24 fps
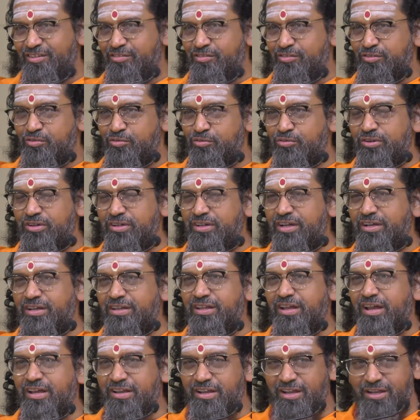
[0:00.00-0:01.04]
So don't
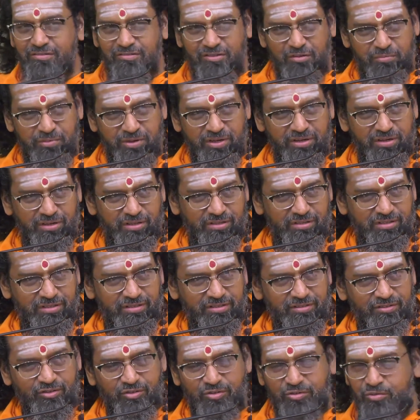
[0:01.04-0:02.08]
get carried away by anything.
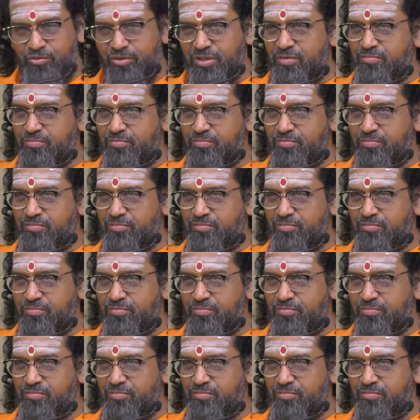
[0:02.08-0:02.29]
You have